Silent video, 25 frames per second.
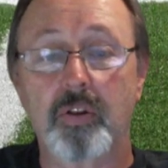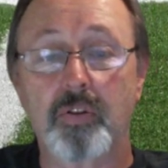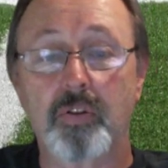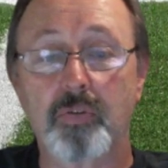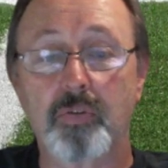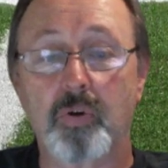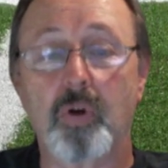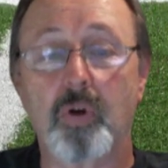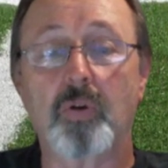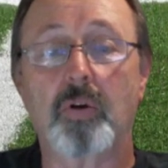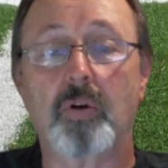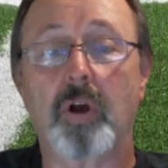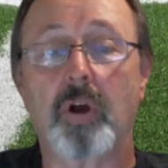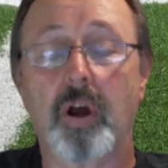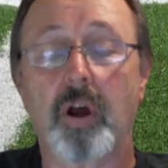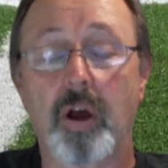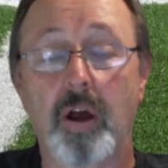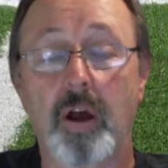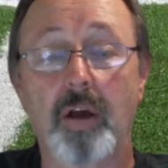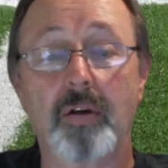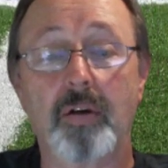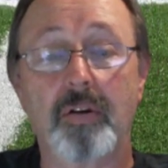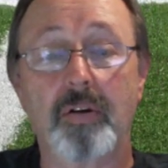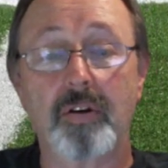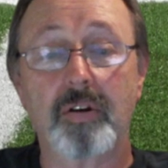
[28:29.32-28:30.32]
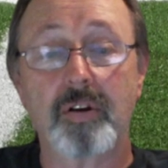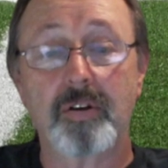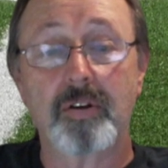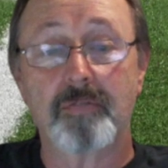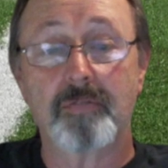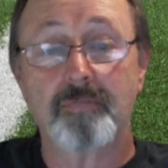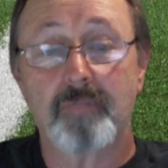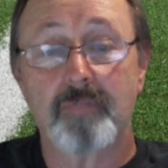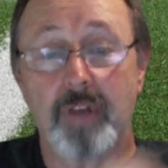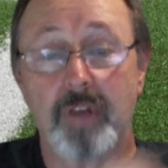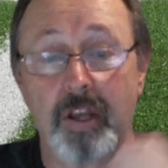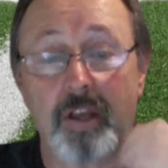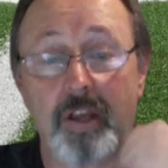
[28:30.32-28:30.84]
throw uh,
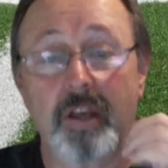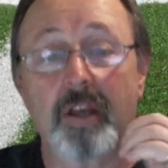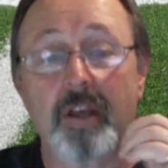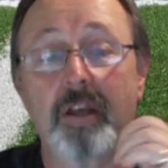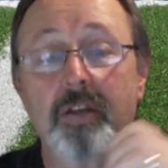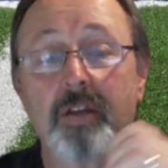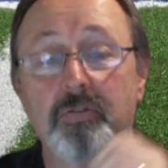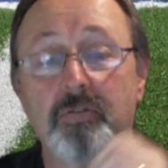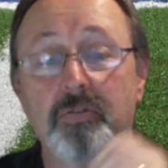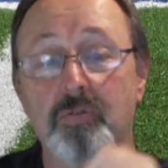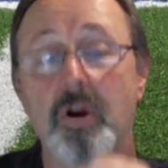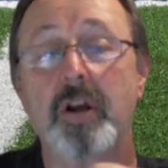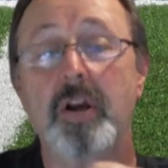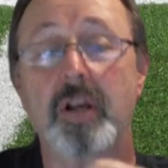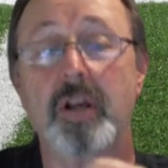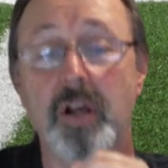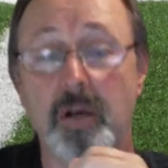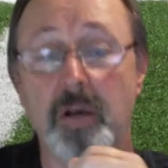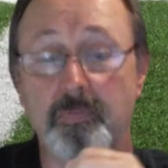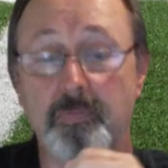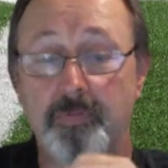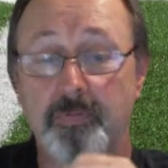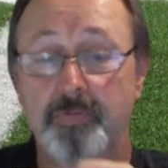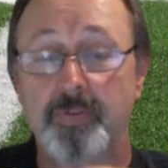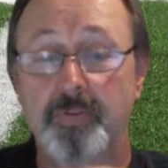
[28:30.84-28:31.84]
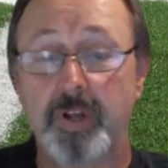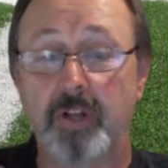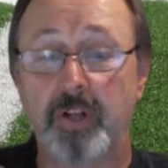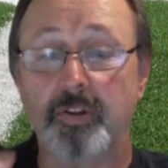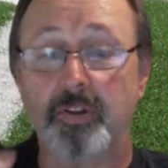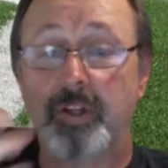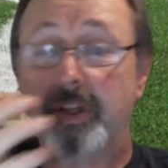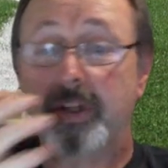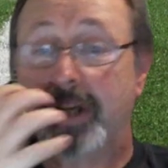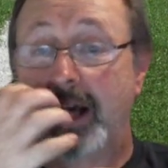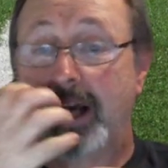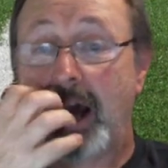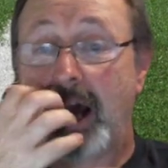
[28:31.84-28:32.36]
he's running
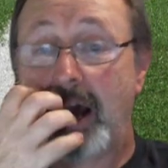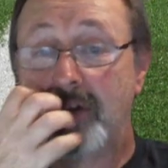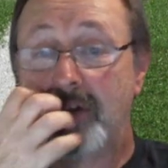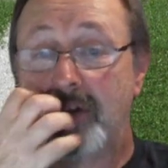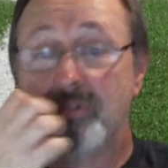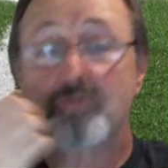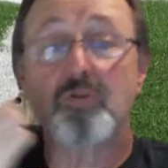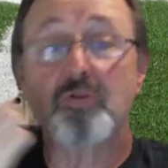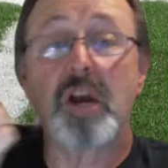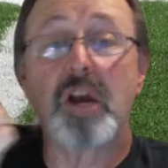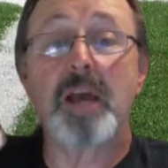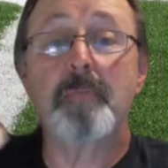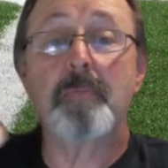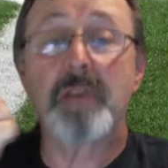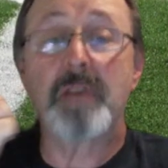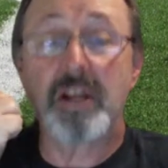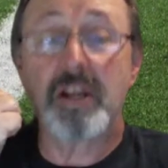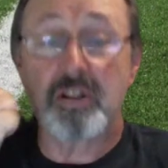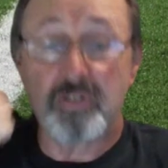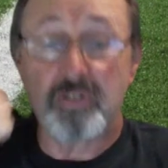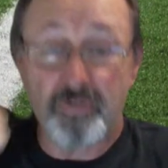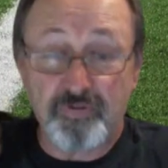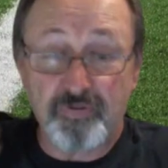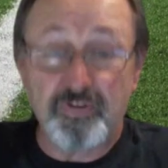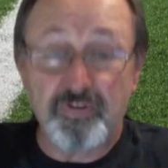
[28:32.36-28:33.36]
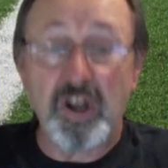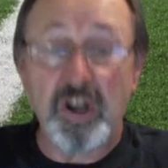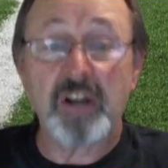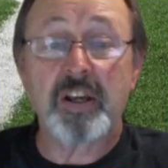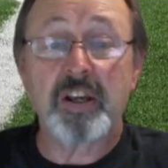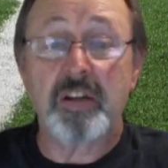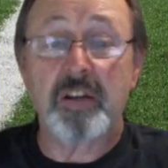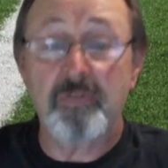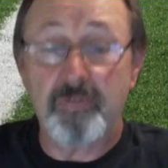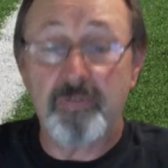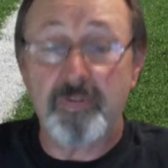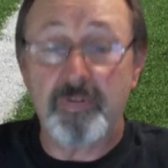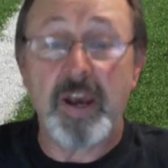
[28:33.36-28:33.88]
upfield and the guy's grabbing his
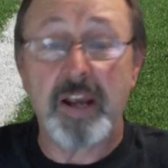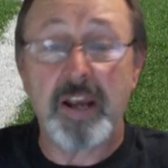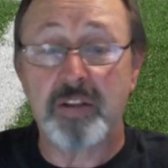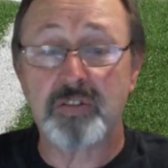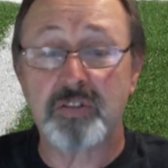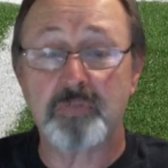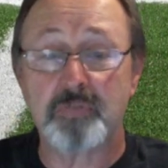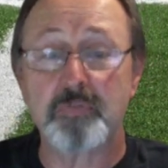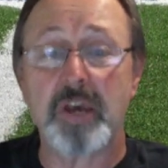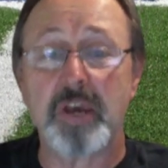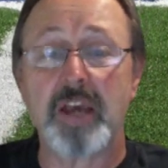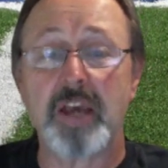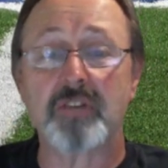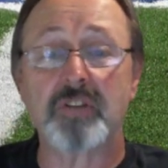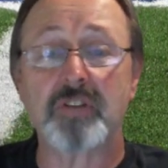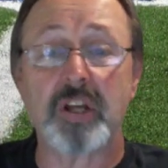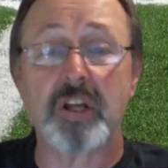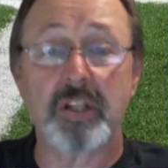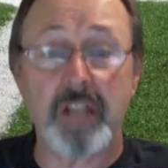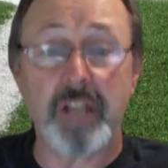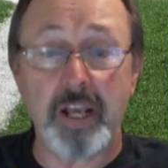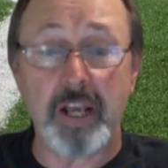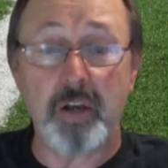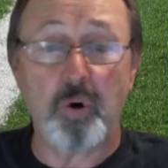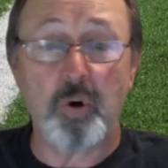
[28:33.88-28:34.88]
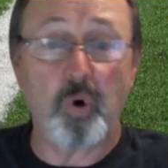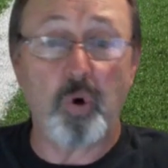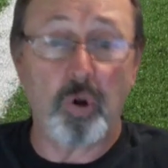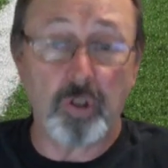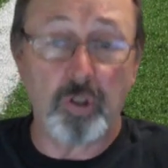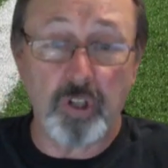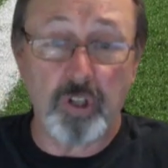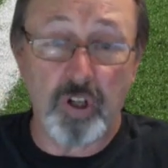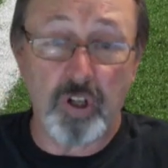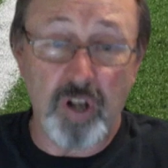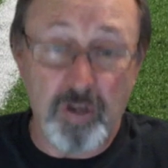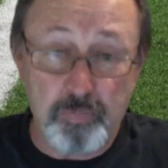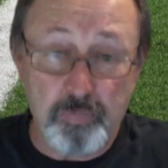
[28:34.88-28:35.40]
fucking face mask and they
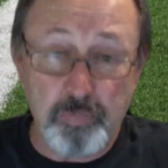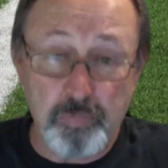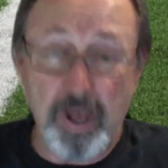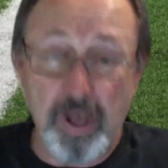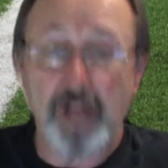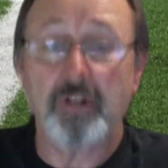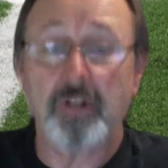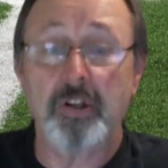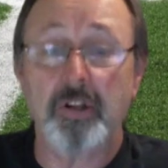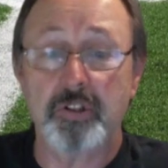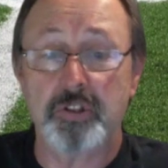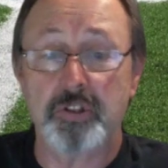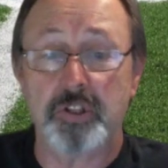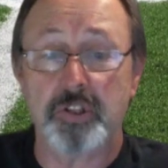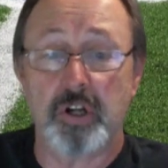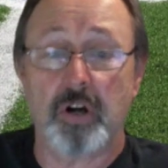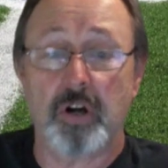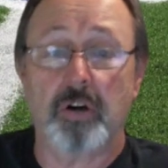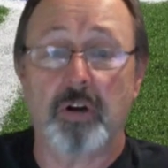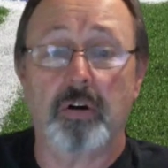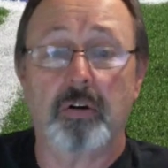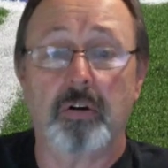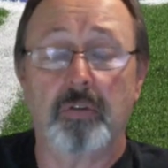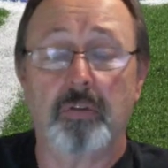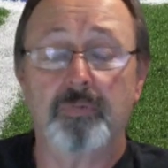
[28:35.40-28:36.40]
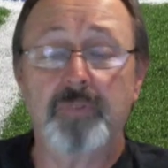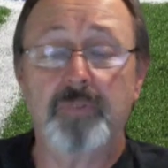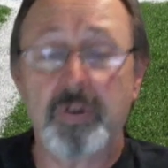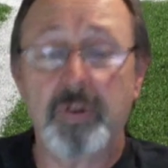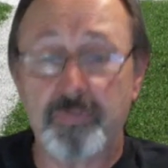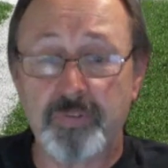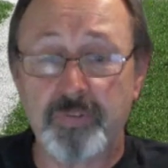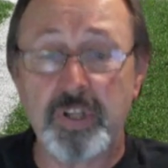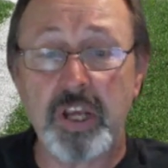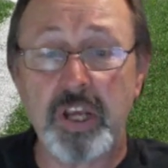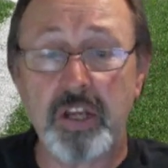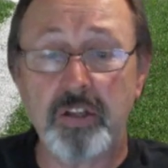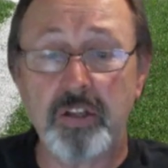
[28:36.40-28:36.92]
called it on Bellinger
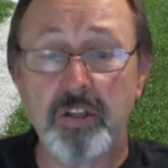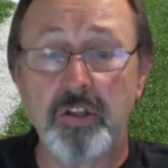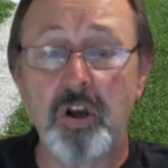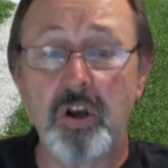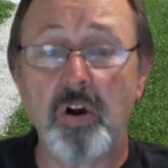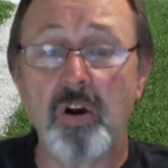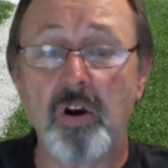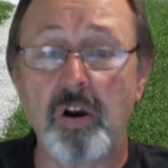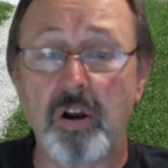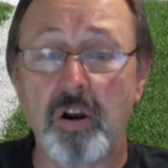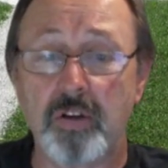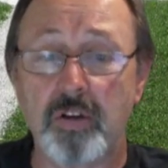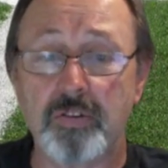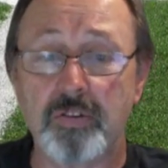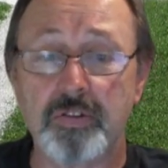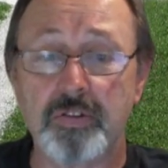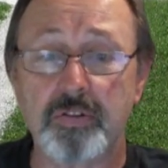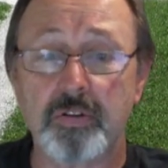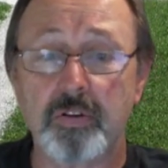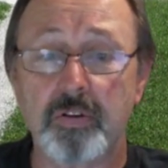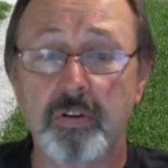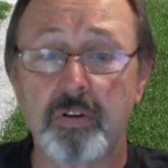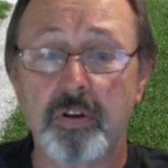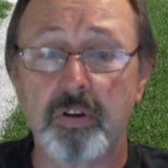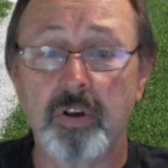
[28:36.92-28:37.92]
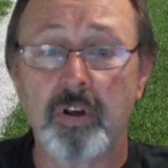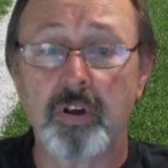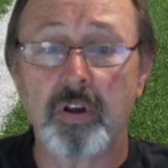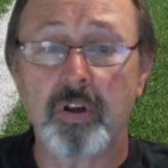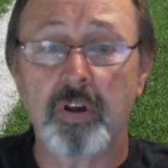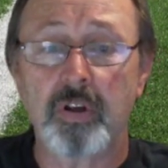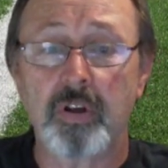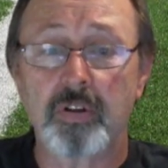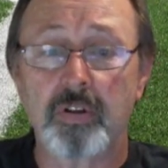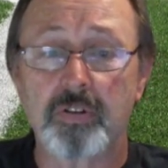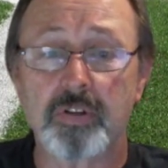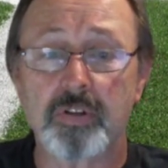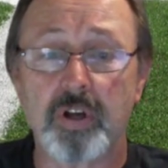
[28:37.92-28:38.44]
15 yards.
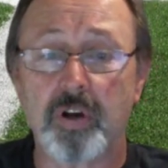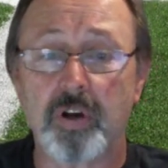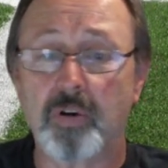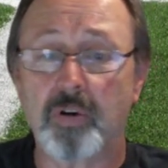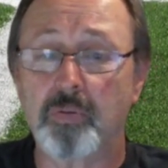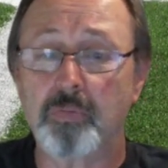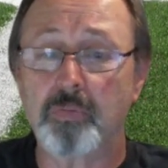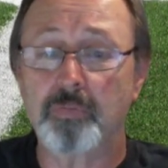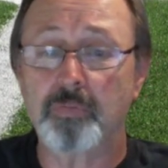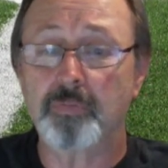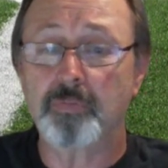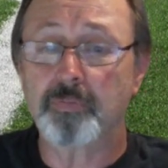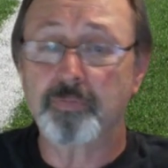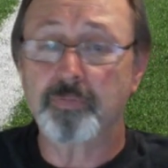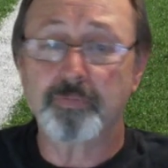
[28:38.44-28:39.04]
So